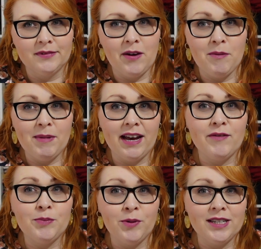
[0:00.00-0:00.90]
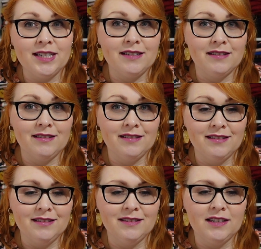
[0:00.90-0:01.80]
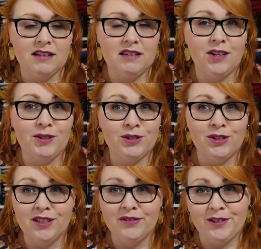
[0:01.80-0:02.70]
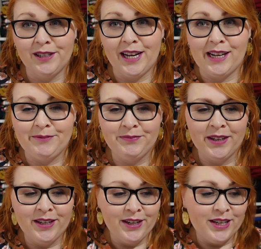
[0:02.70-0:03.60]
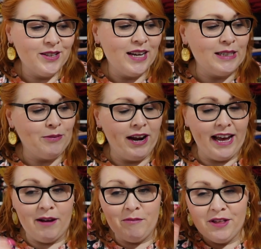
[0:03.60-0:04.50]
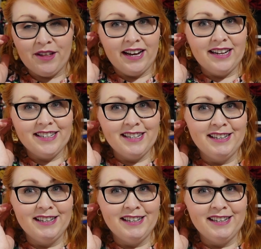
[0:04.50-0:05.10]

may have to print it and cut it out all over again. So that's where I am with that.